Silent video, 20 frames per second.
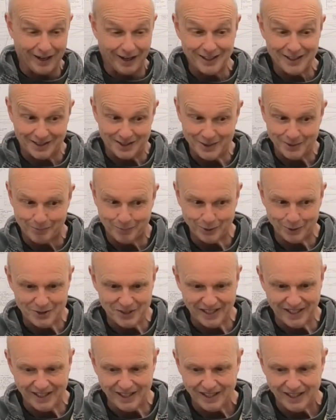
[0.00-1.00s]
like to
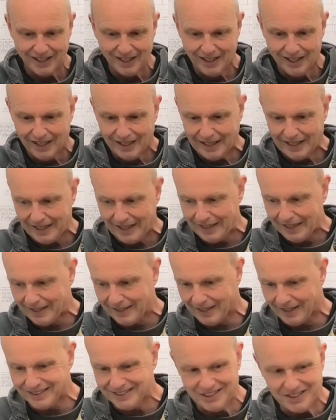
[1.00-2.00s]
put it
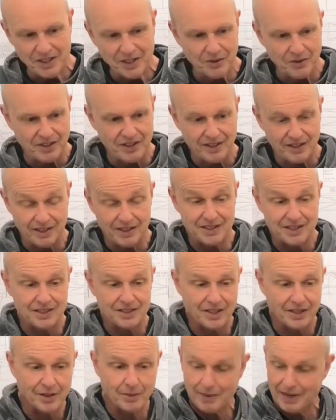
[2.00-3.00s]
and I do think this
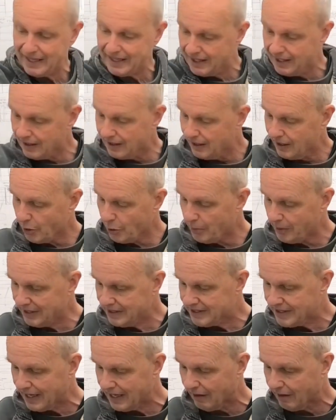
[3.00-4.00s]
is going to make it a little
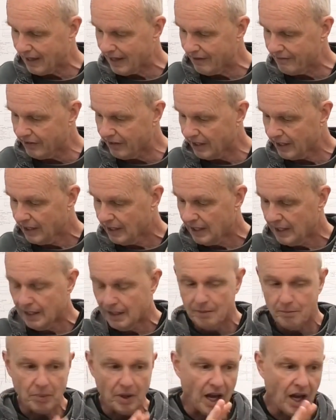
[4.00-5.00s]
bit tail heavy
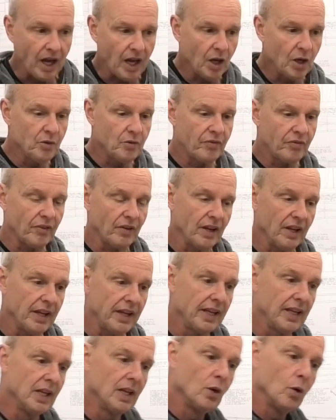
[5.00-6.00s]
but
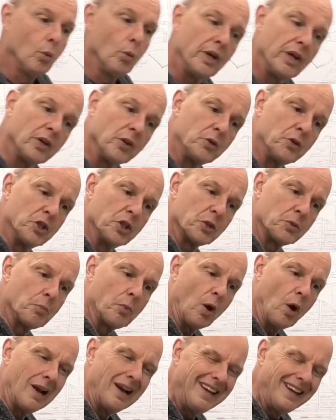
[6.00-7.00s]
hopefully we could just
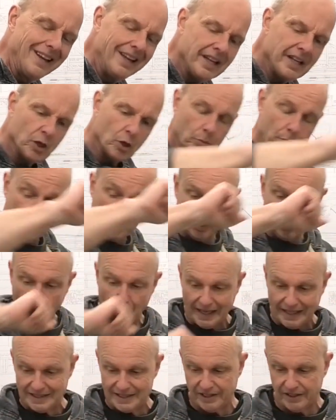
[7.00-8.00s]
put a little bit of
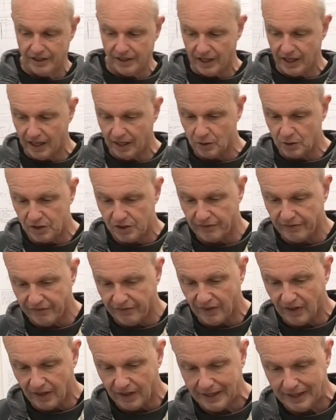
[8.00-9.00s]
weight in the nose to
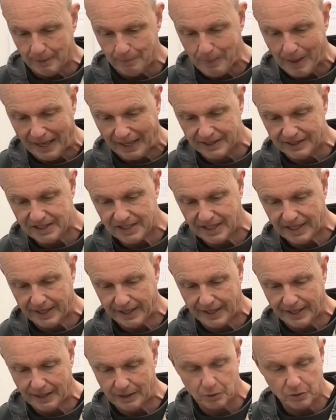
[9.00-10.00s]
finally balance
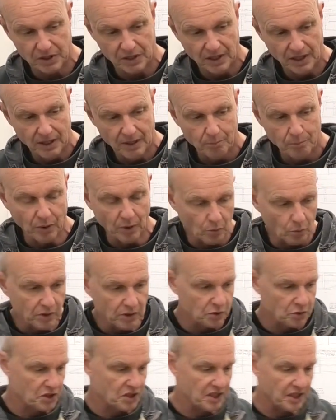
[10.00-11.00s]
that out but
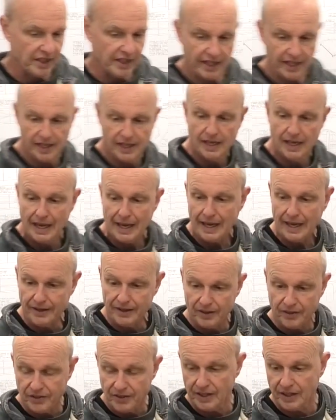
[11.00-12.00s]
we'll see
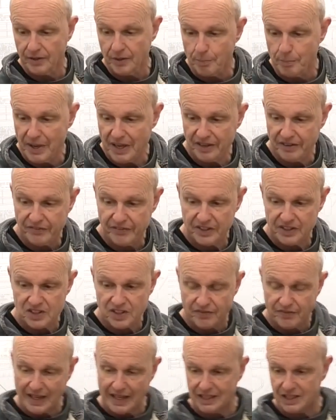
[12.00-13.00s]
and I think the
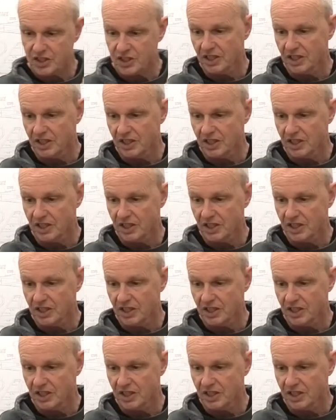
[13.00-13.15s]
benefits of that